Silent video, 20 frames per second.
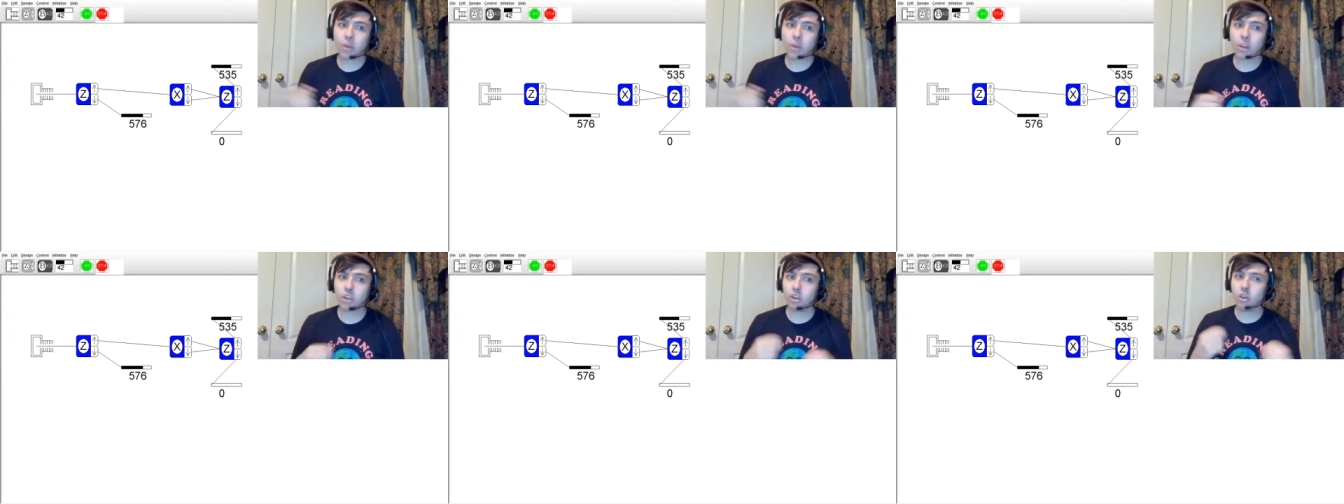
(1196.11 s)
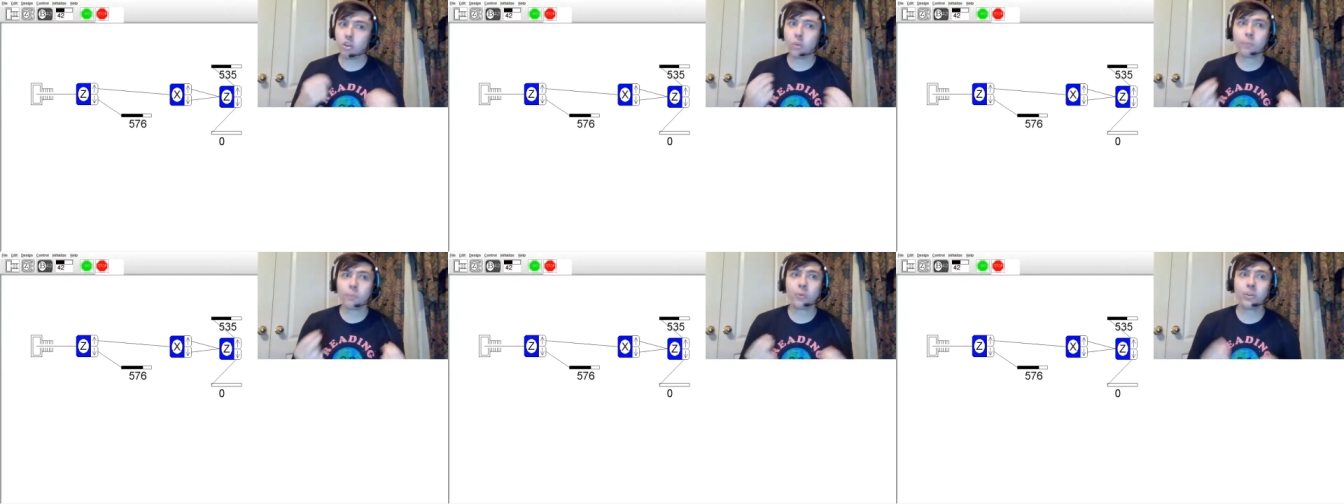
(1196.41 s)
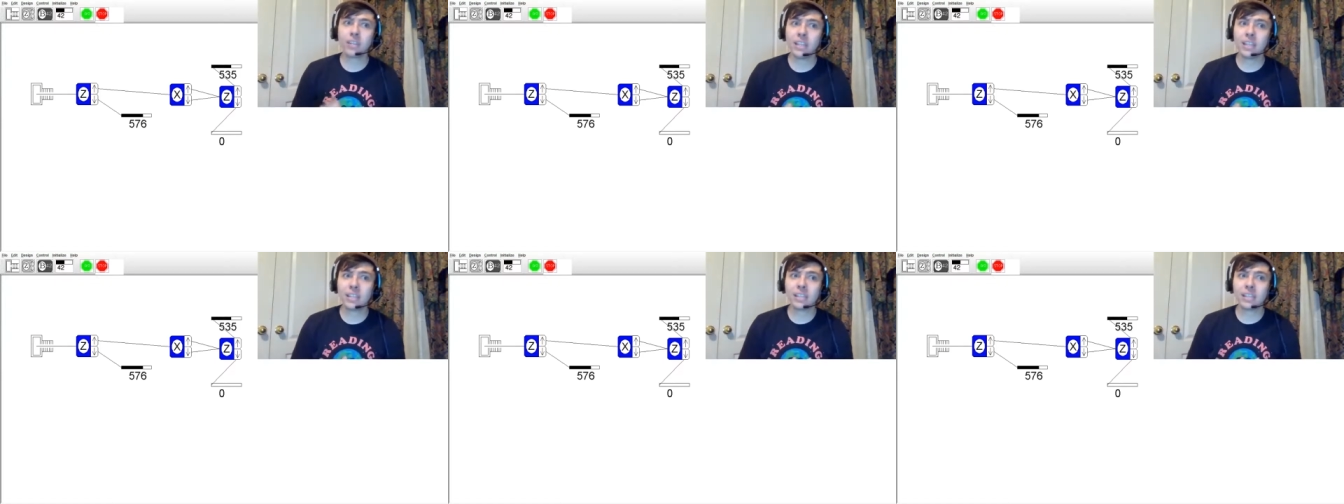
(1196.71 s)
You're
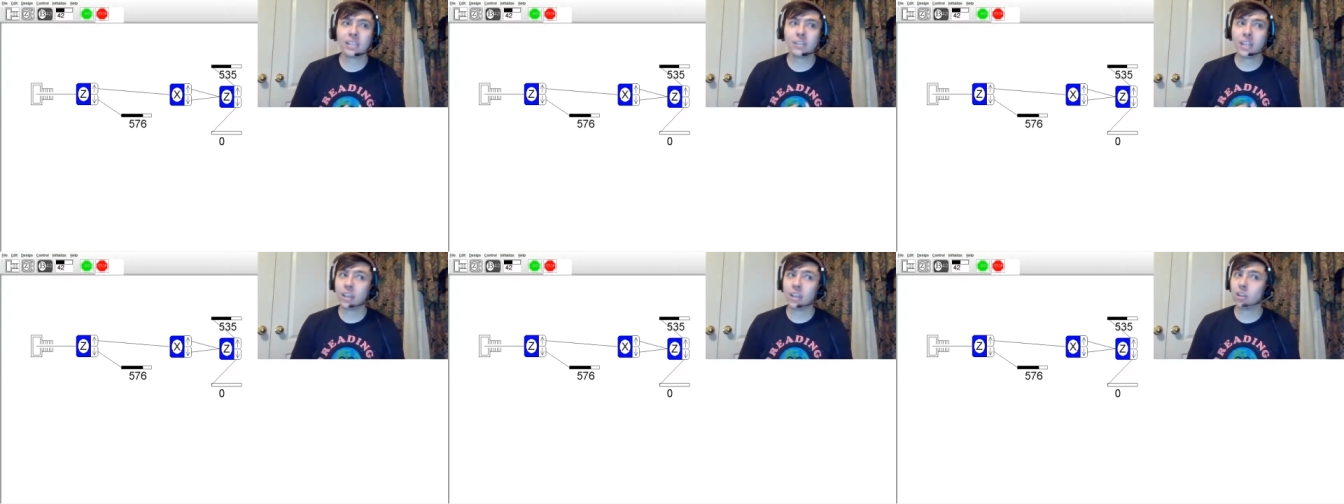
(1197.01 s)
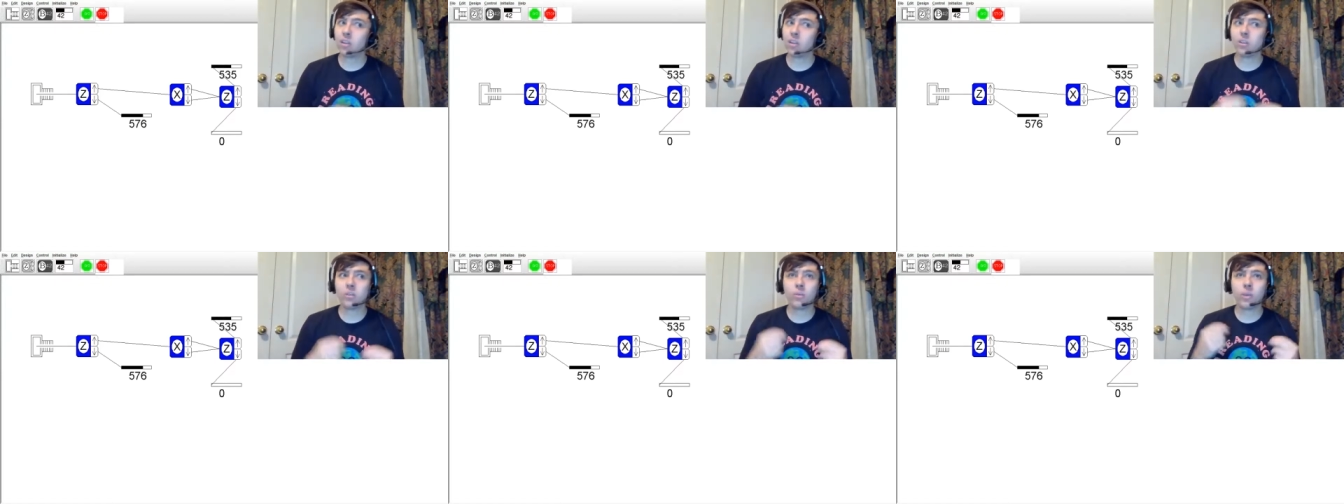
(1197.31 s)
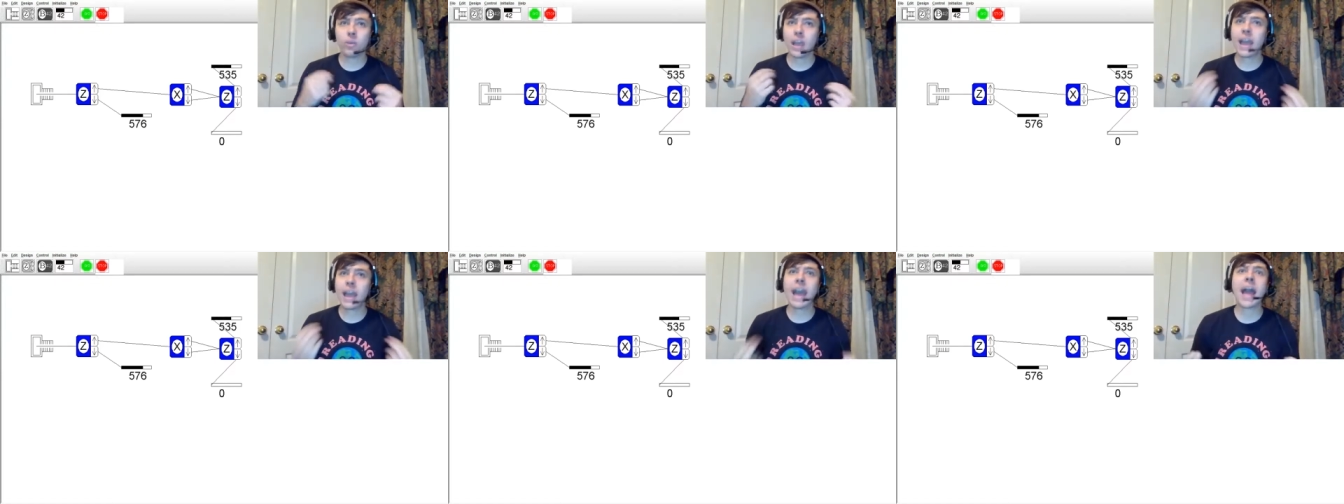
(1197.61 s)
predicting things to
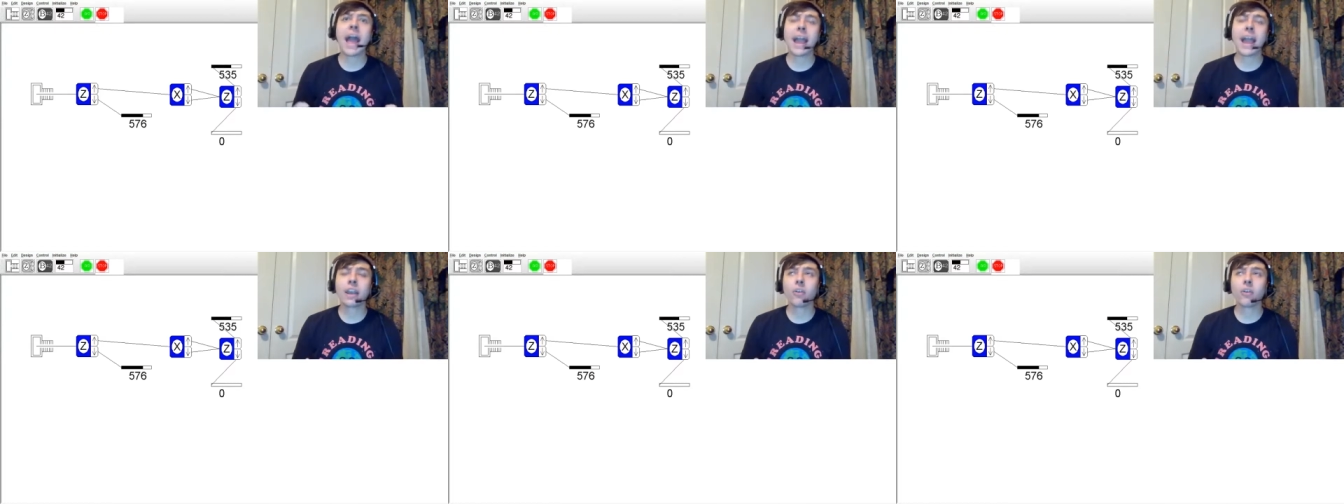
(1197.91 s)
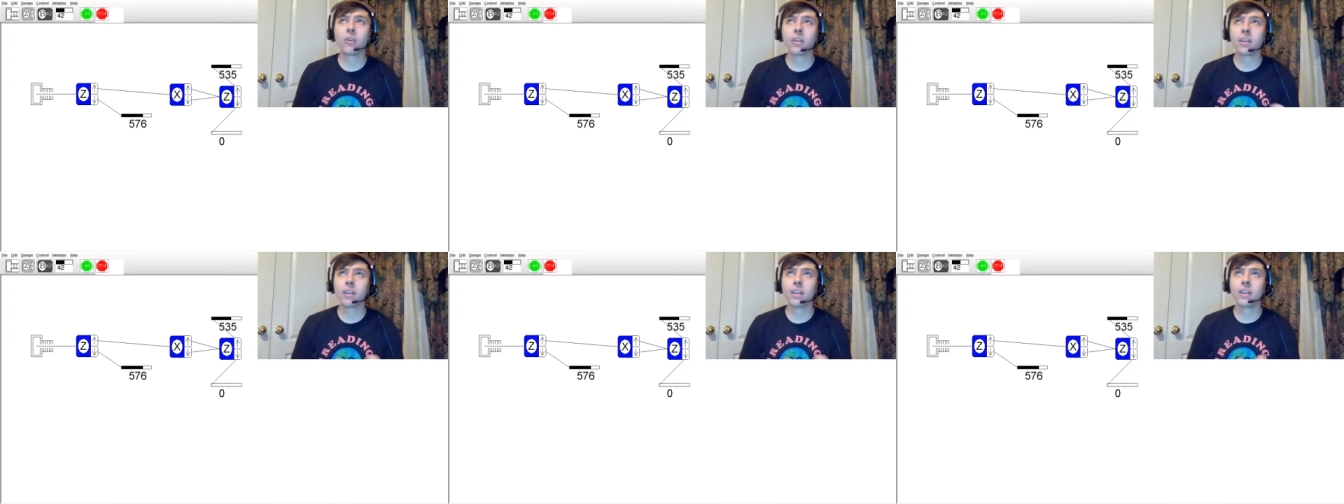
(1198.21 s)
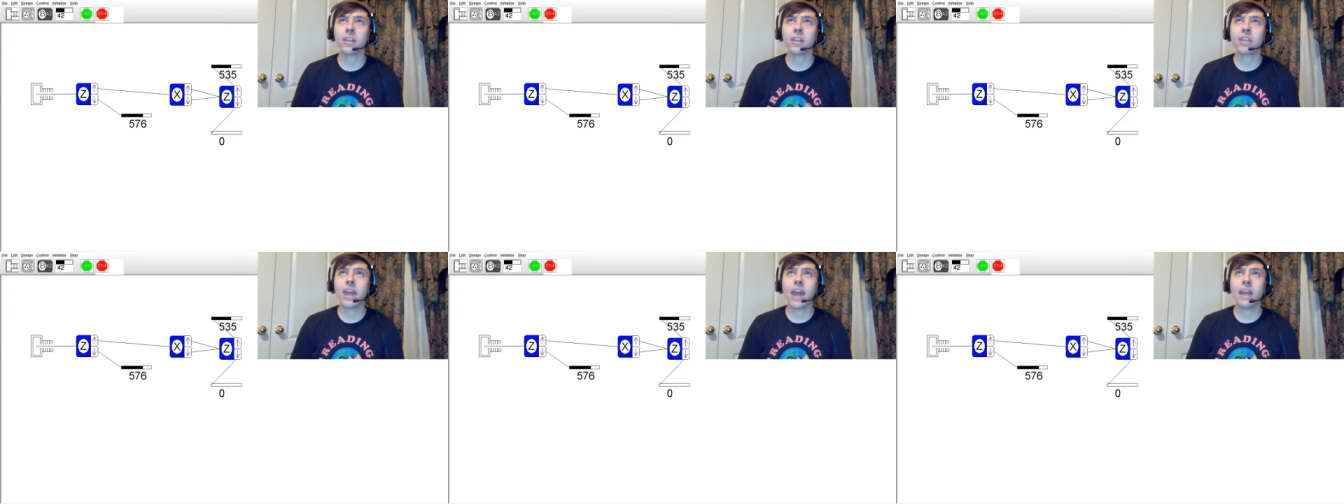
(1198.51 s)
accuracy
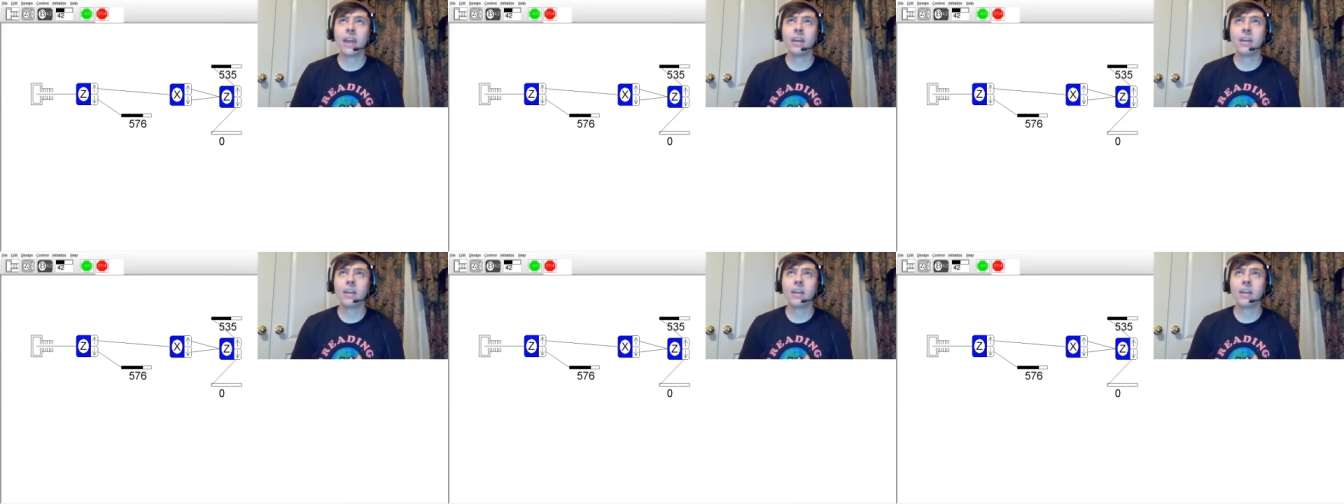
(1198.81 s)
that